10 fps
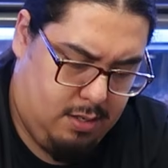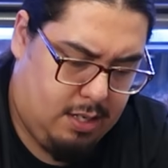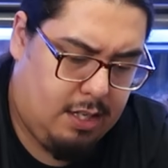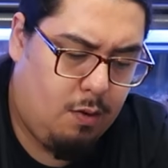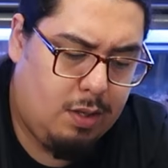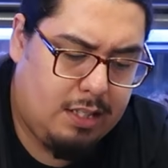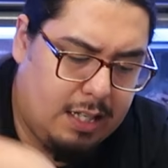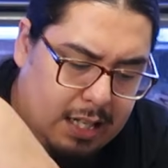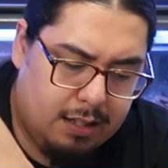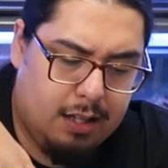because I don't want
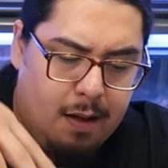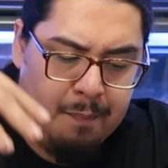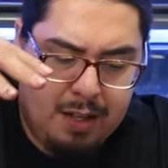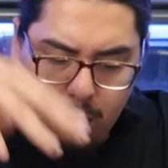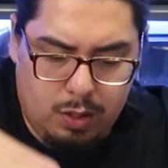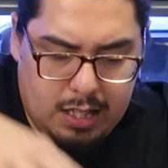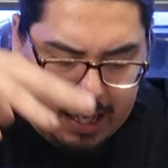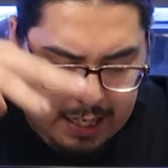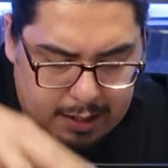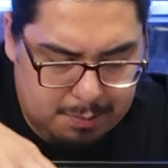when the
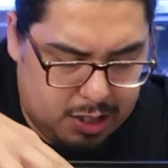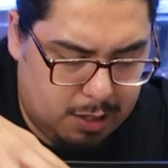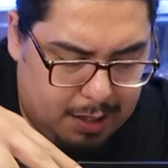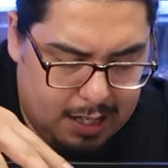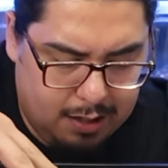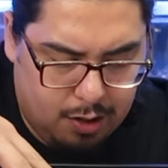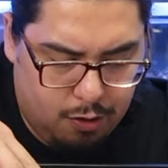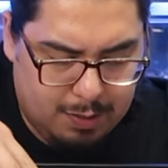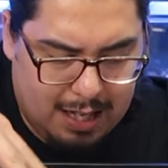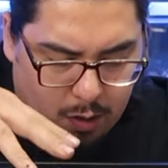heat lamp's gonna be hitting the
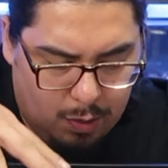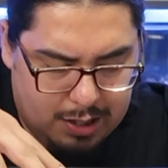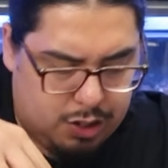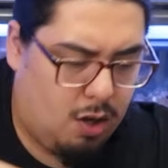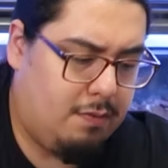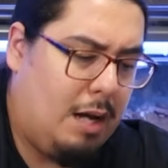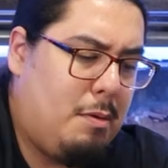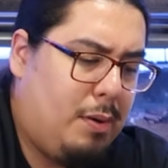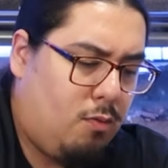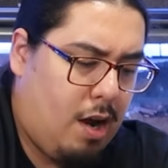thermostat, I don't want to, I'm
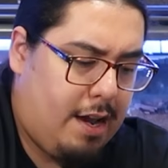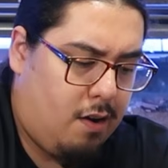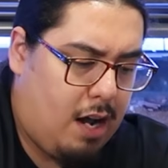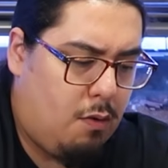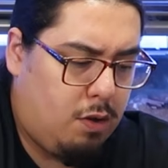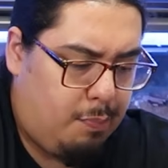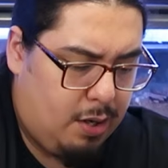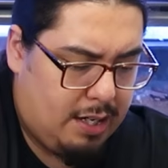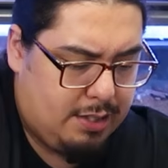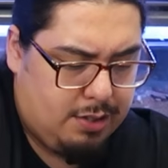gonna put it right here. I will
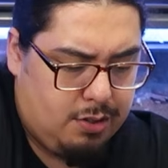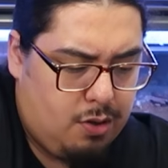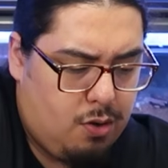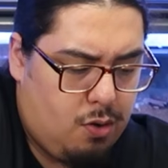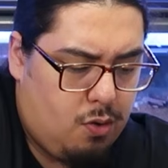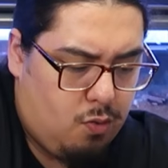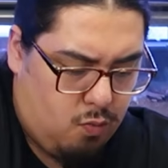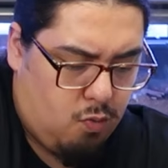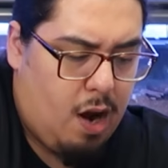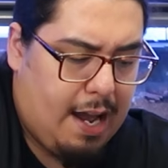put it
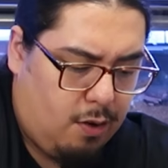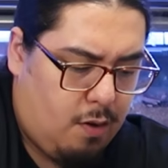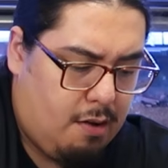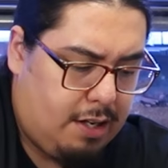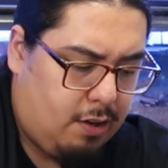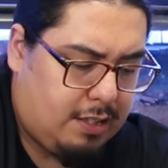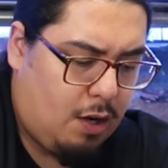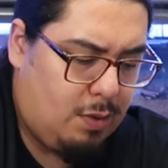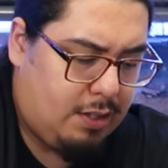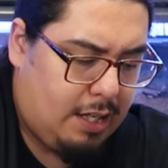right around here, because I
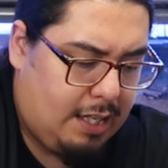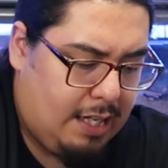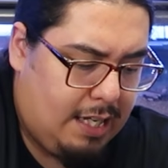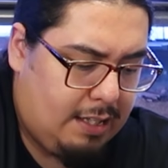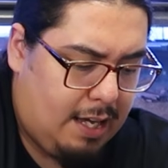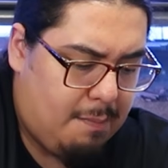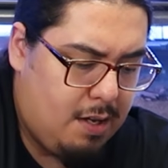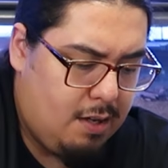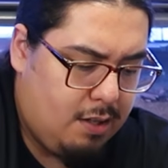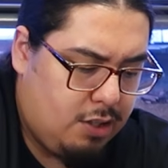don't want the heat lamp,
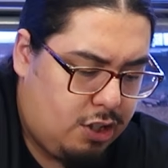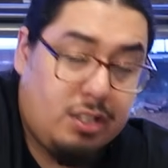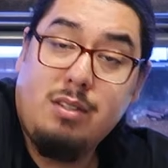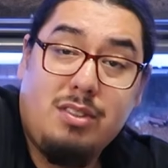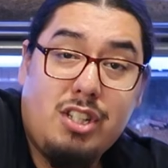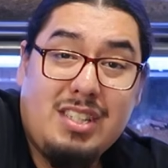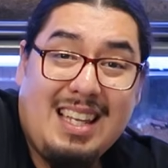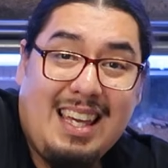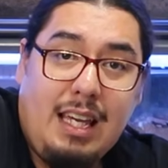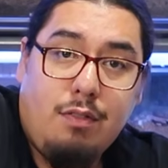just the
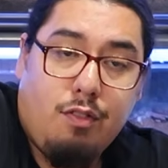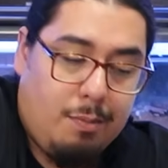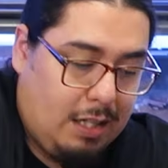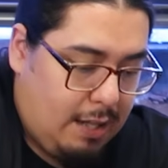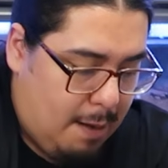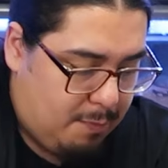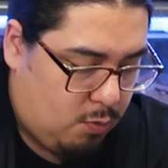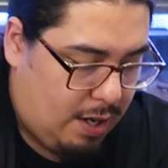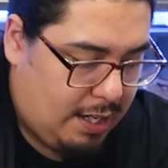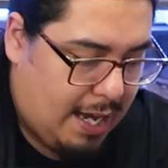heat from the lamp, the
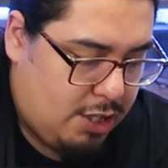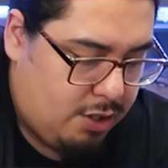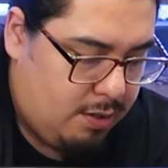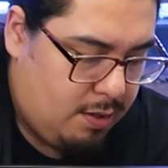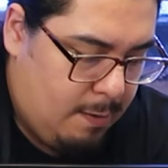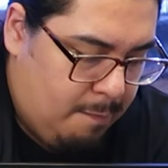radiation.